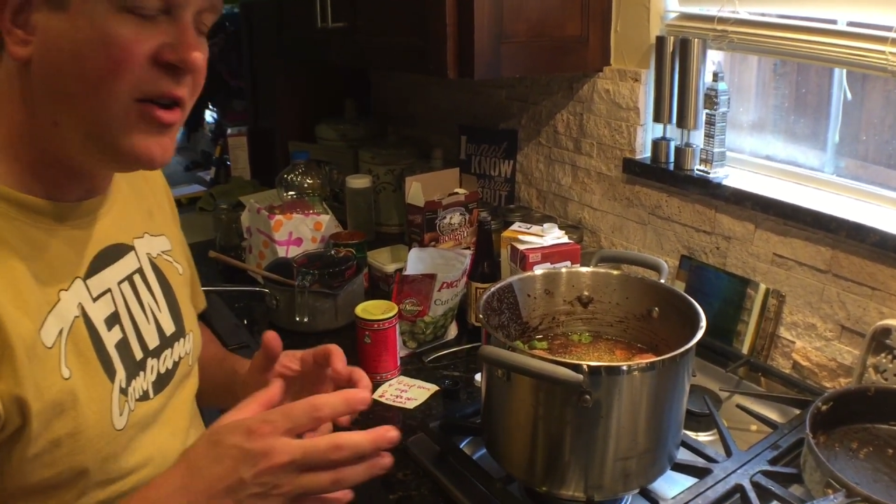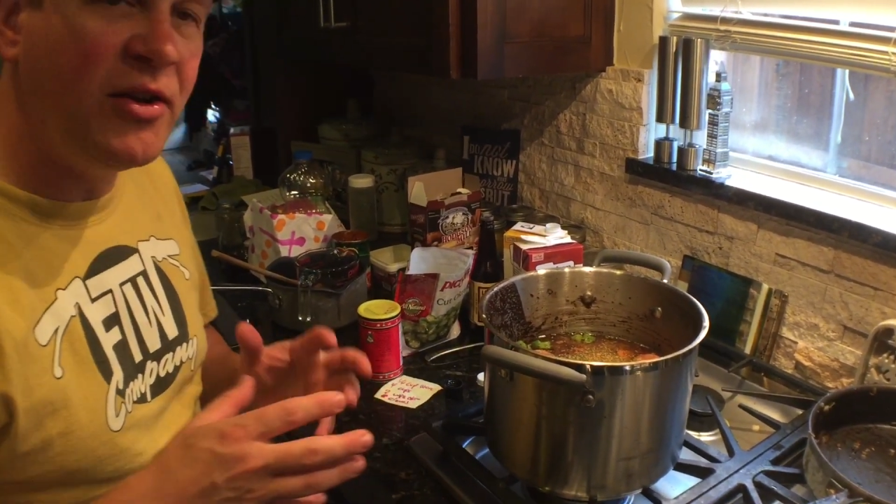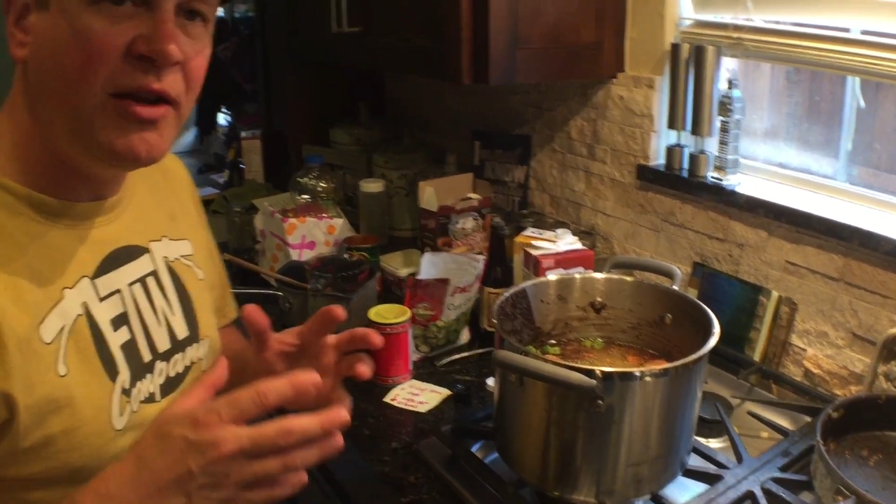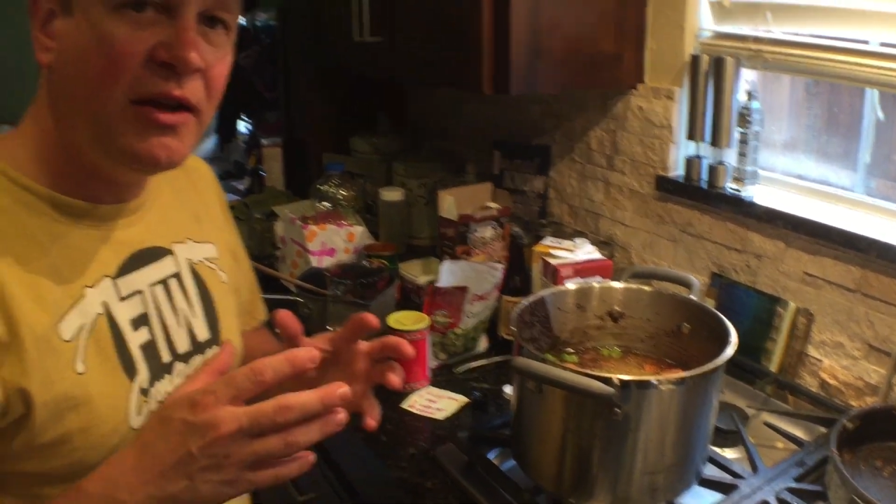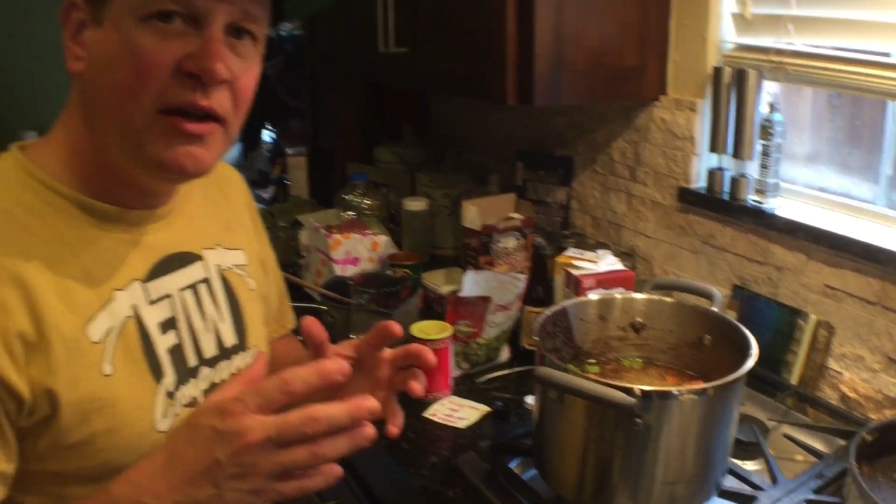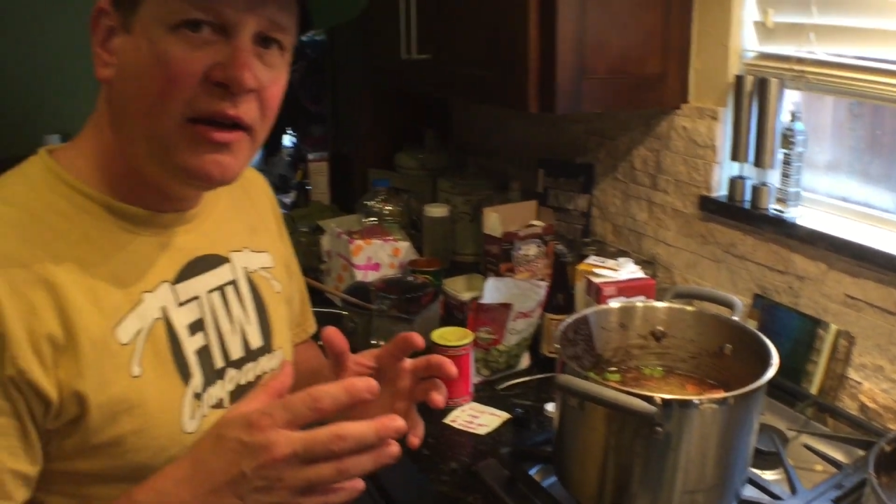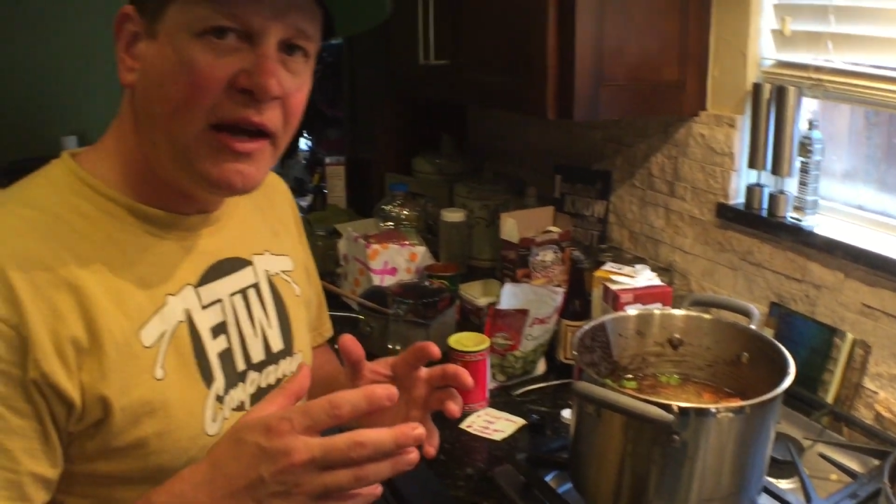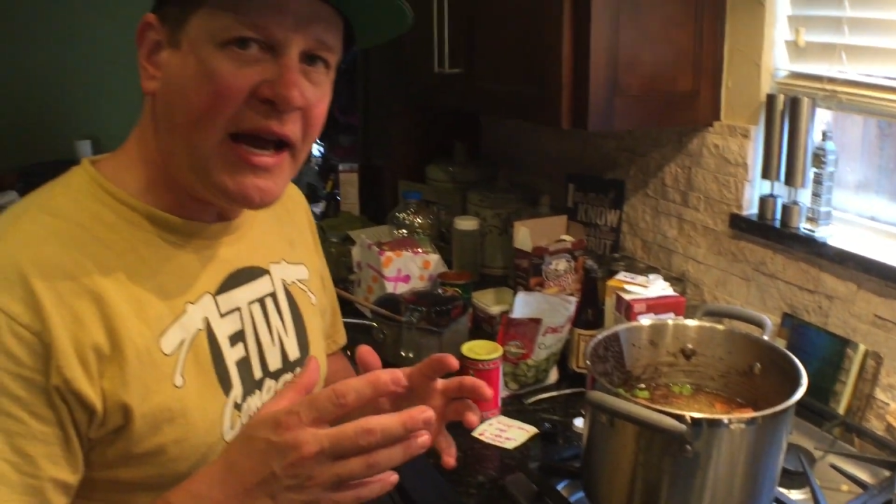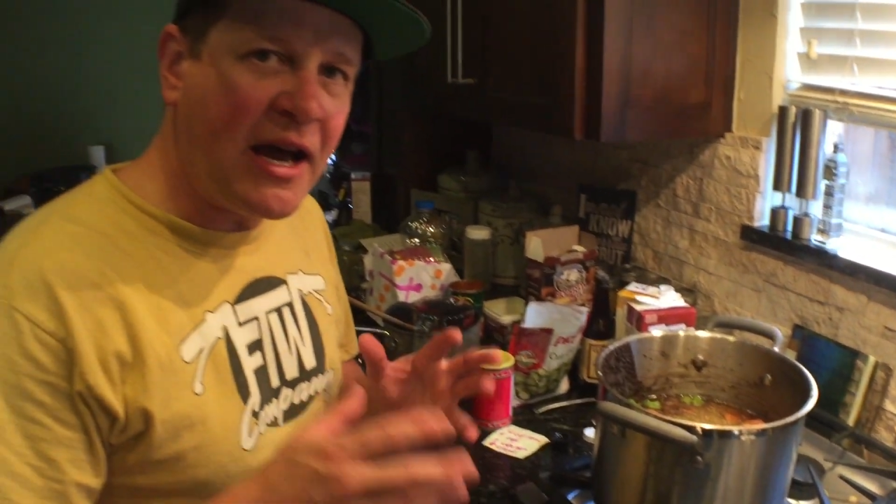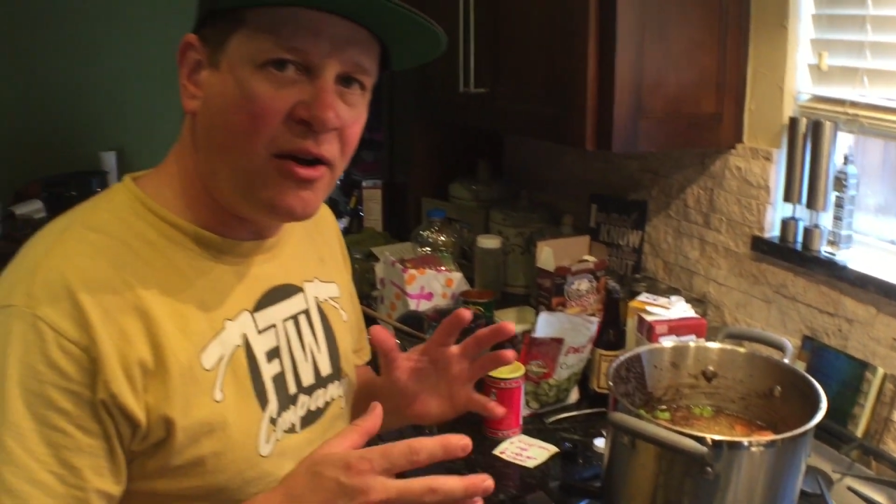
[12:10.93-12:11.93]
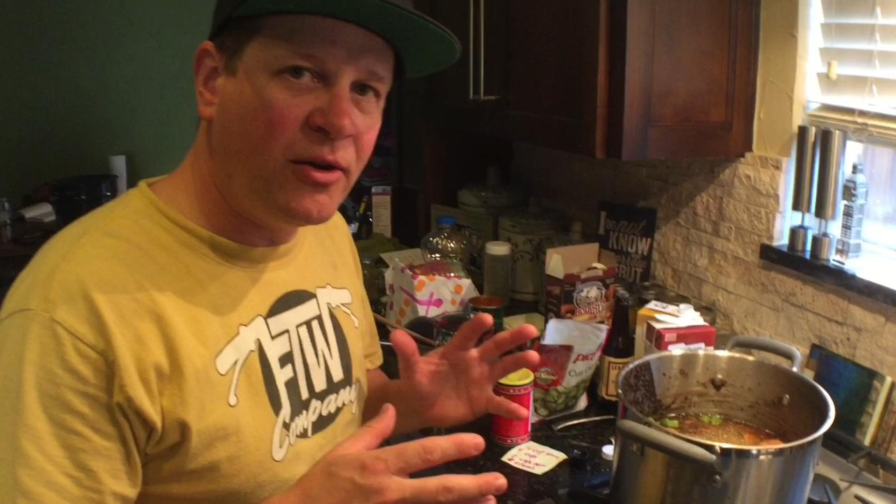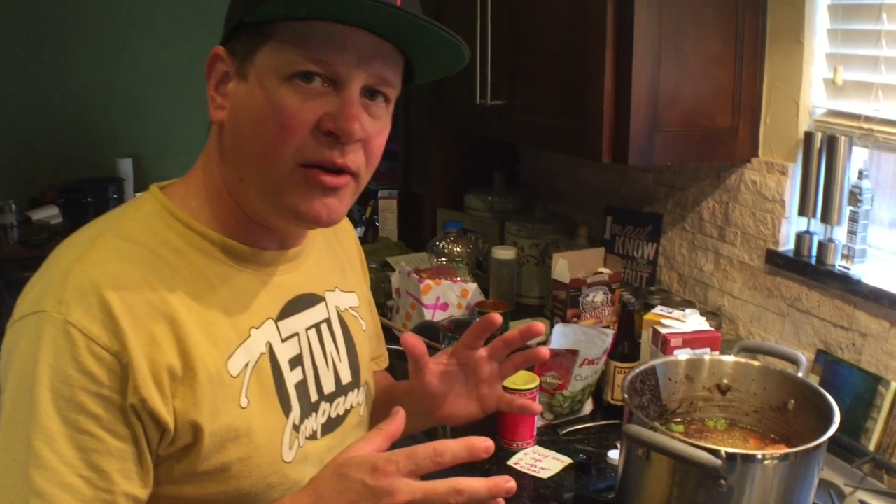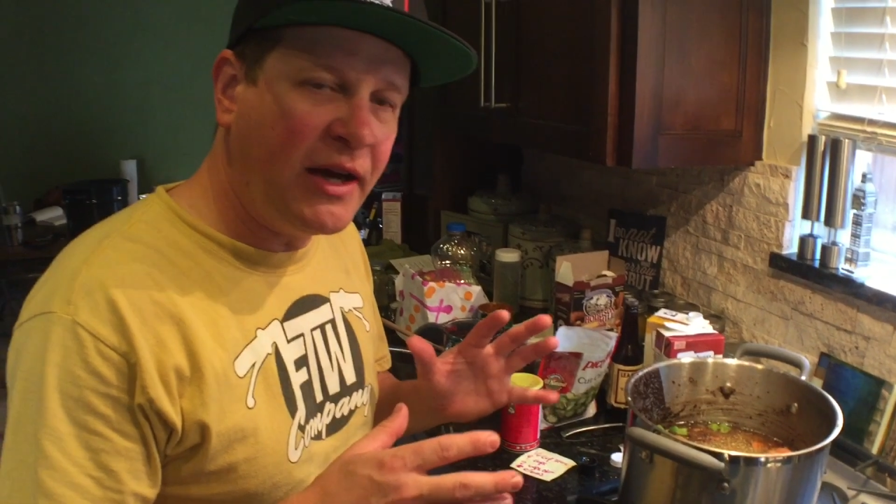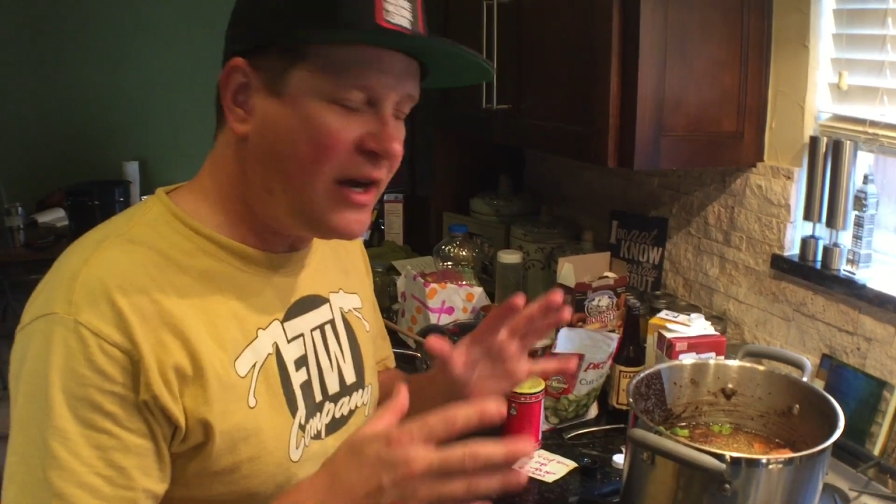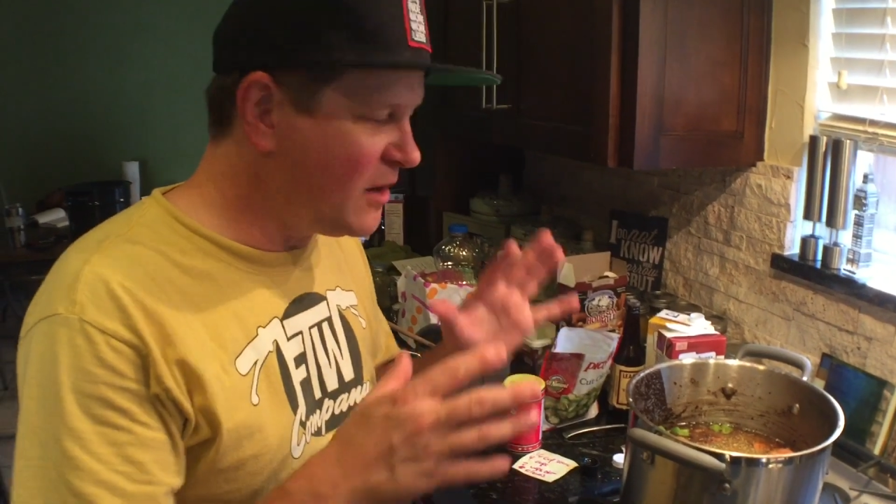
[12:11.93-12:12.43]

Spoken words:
on how